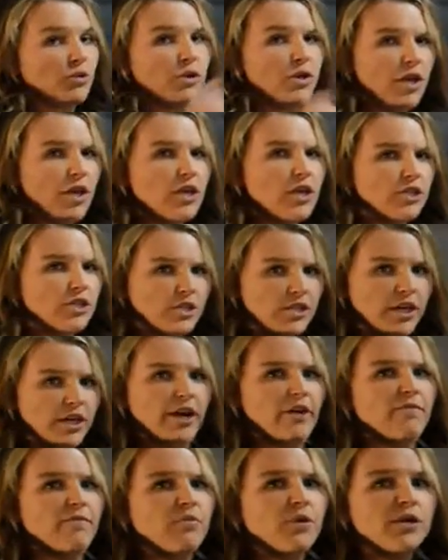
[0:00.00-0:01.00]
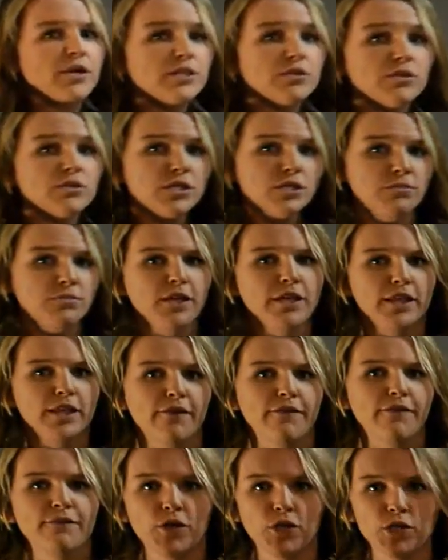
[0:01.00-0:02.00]
So we're not just going to have points. So it's going to be
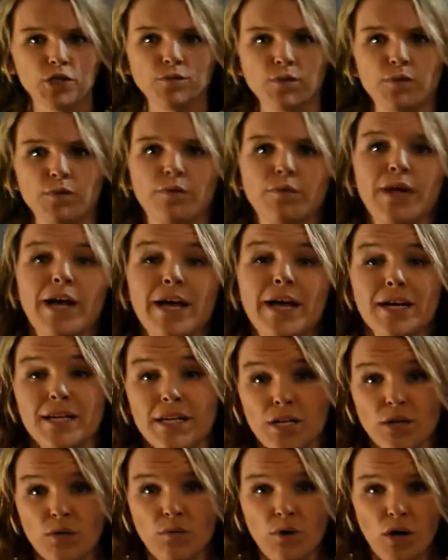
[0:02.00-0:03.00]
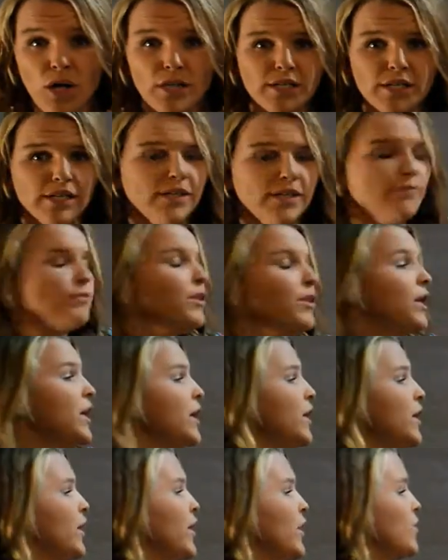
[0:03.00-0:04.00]
like that first one where we had an inequality.
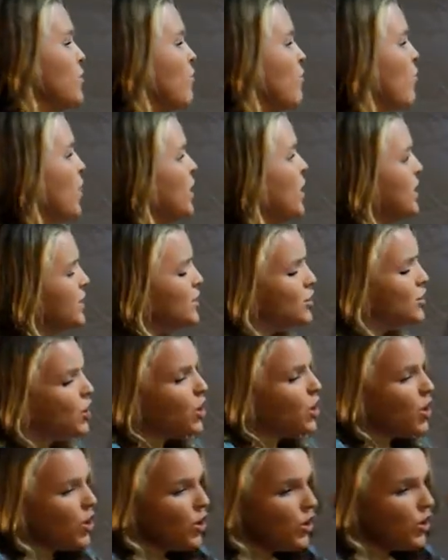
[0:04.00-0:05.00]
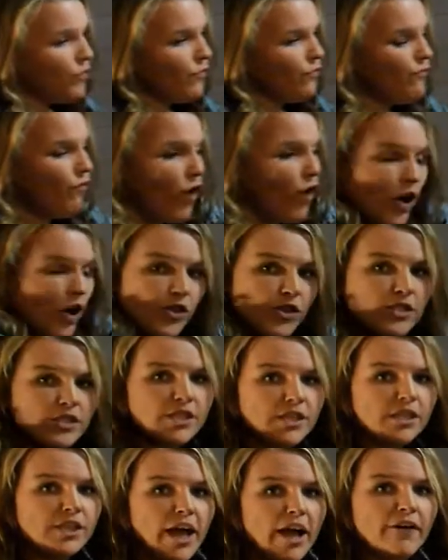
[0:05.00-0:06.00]
And what is the
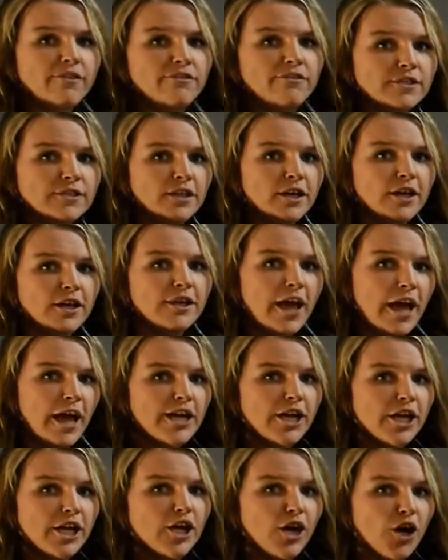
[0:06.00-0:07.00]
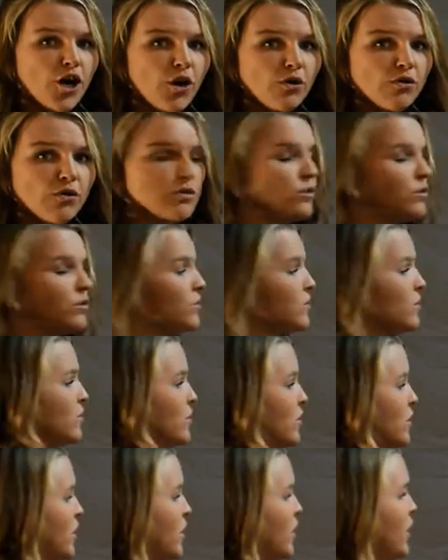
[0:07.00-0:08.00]
farthest left that it goes?
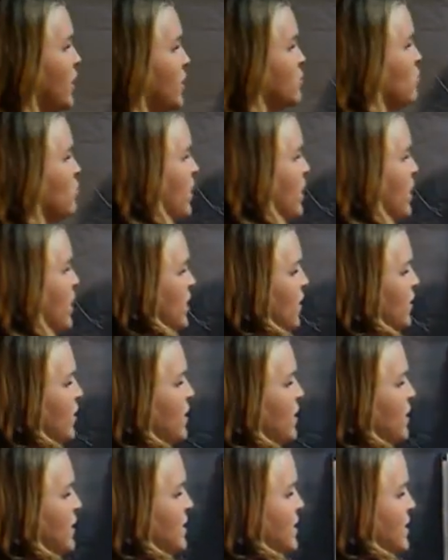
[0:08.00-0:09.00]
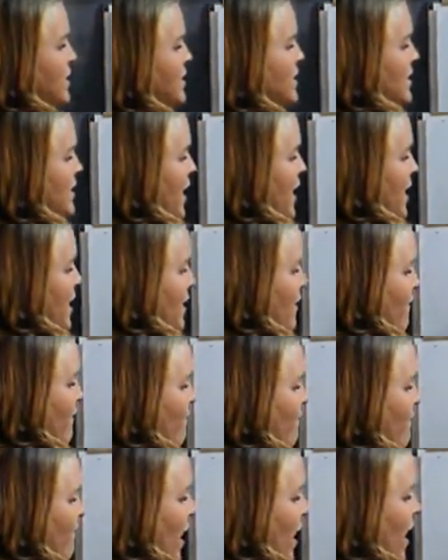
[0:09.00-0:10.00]
It's right here, and this is
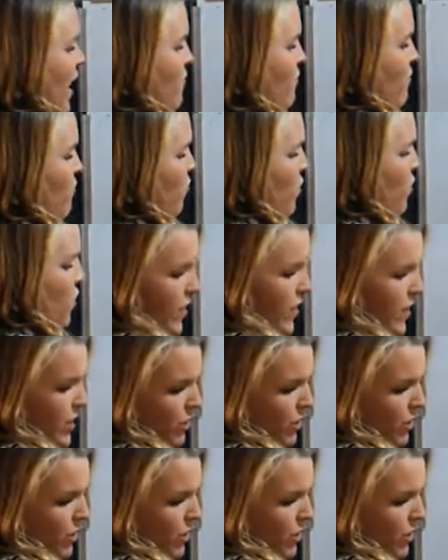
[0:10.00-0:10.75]
-5, 1.